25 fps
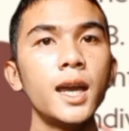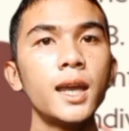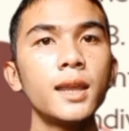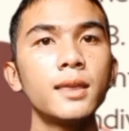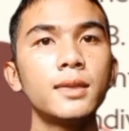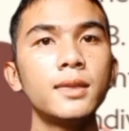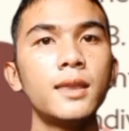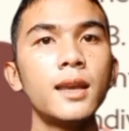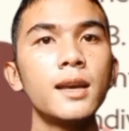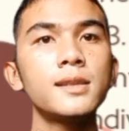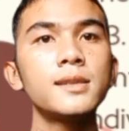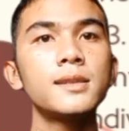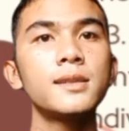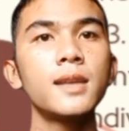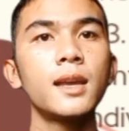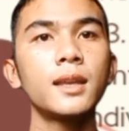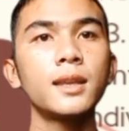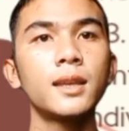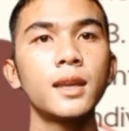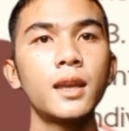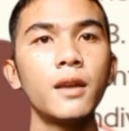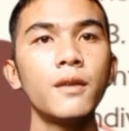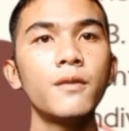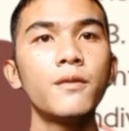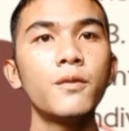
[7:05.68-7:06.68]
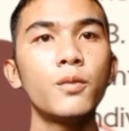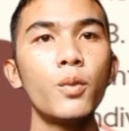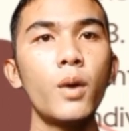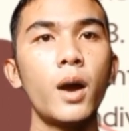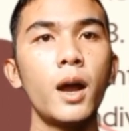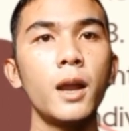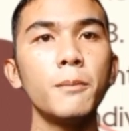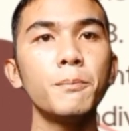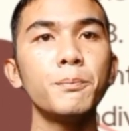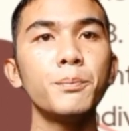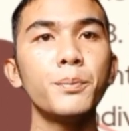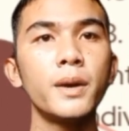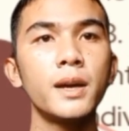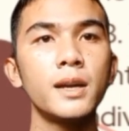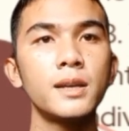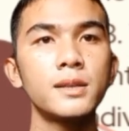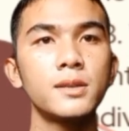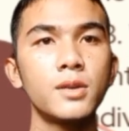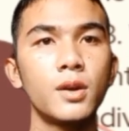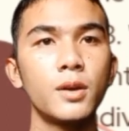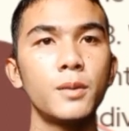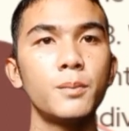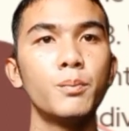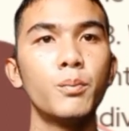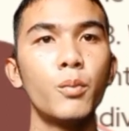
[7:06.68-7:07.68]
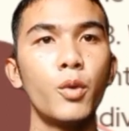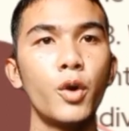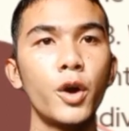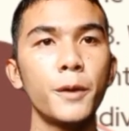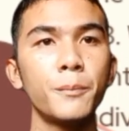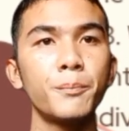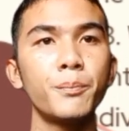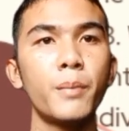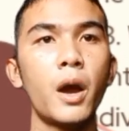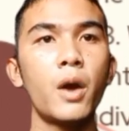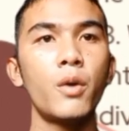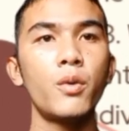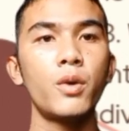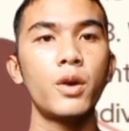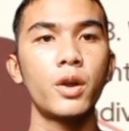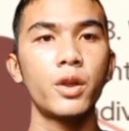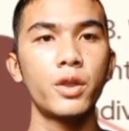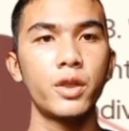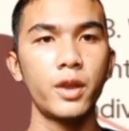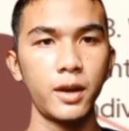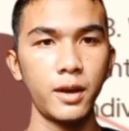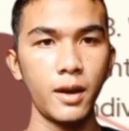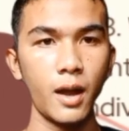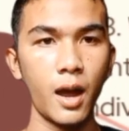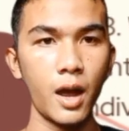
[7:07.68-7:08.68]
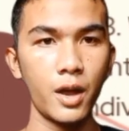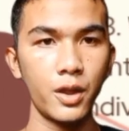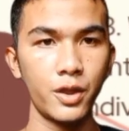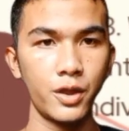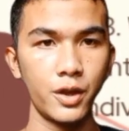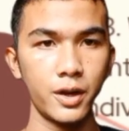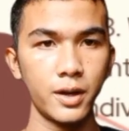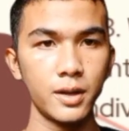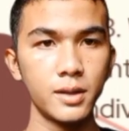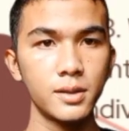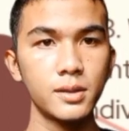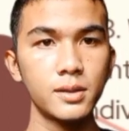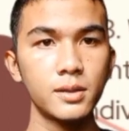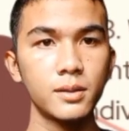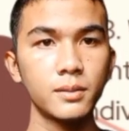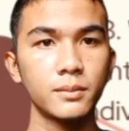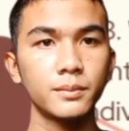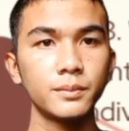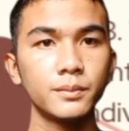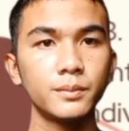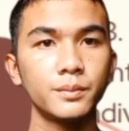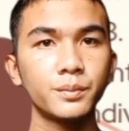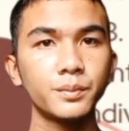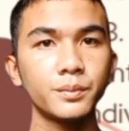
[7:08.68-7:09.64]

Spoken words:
it does not give one person more power than others.